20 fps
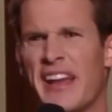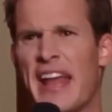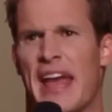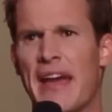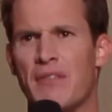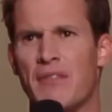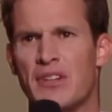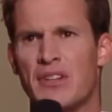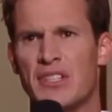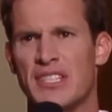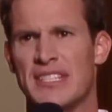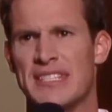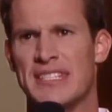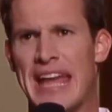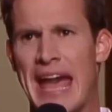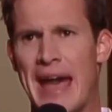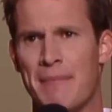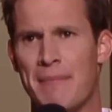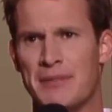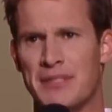I could ever
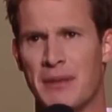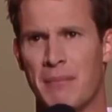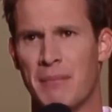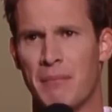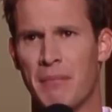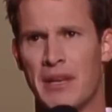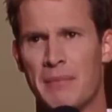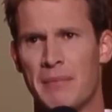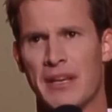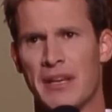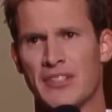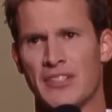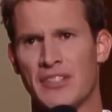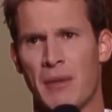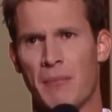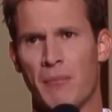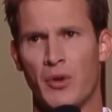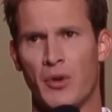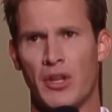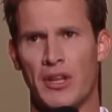stab somebody because
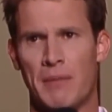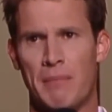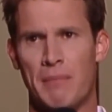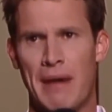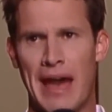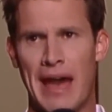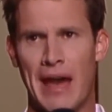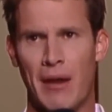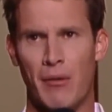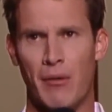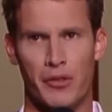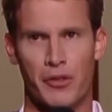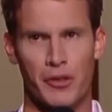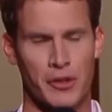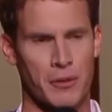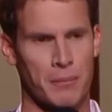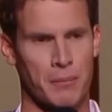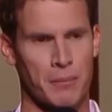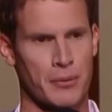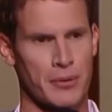I'm really bad with
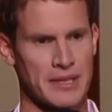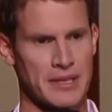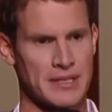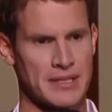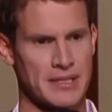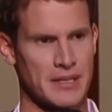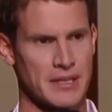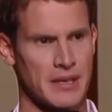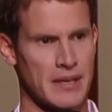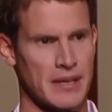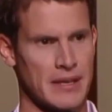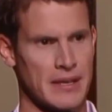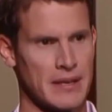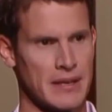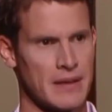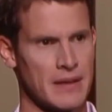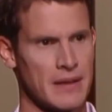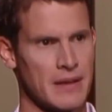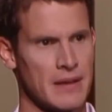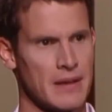the Capri
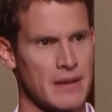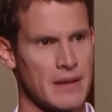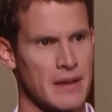Sun.